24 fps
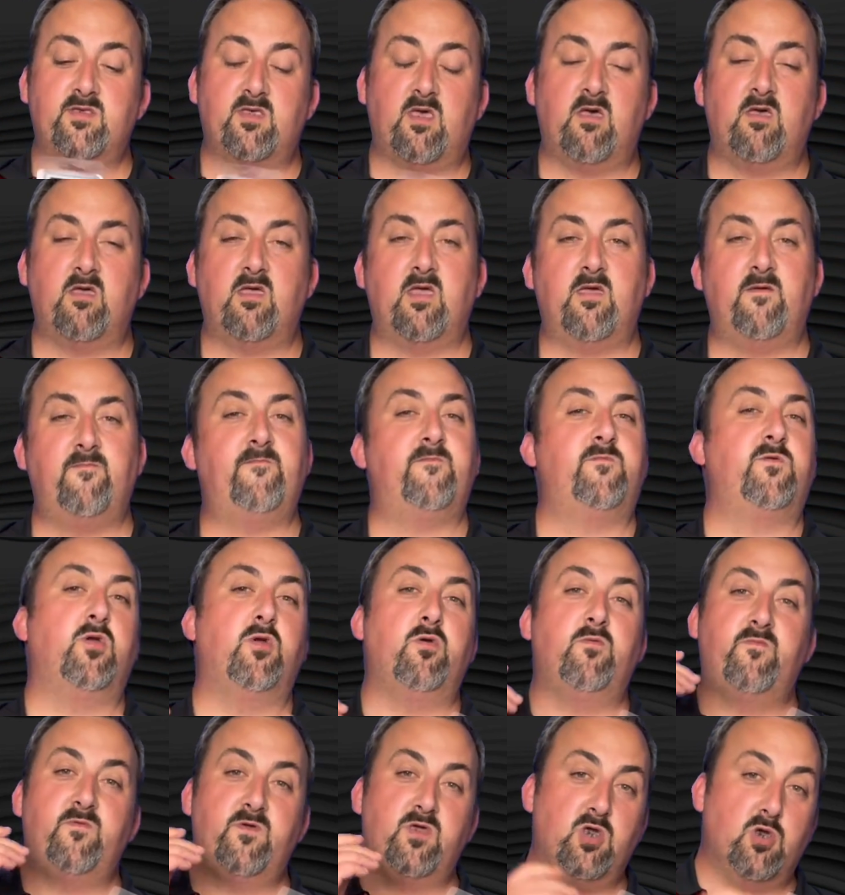if
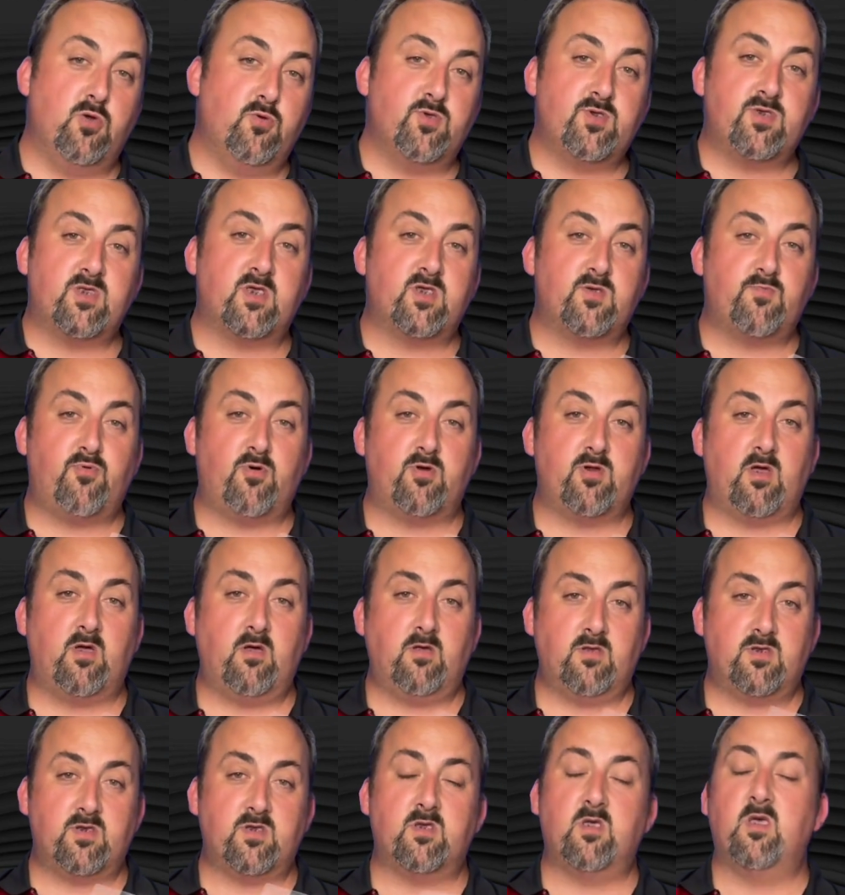you've used this
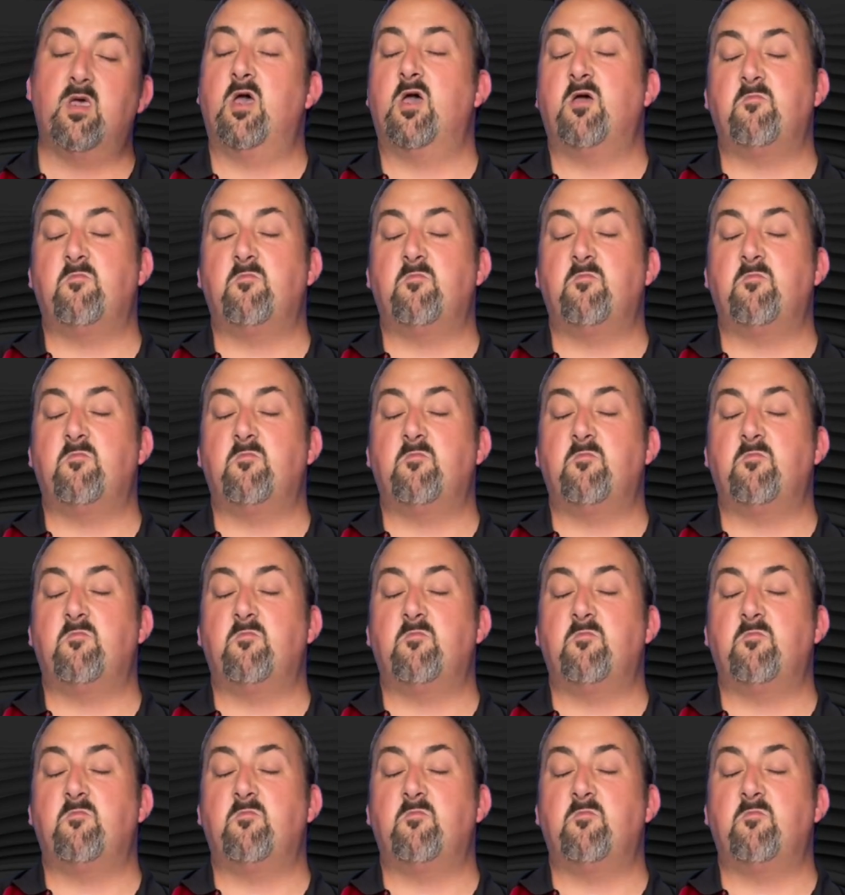product,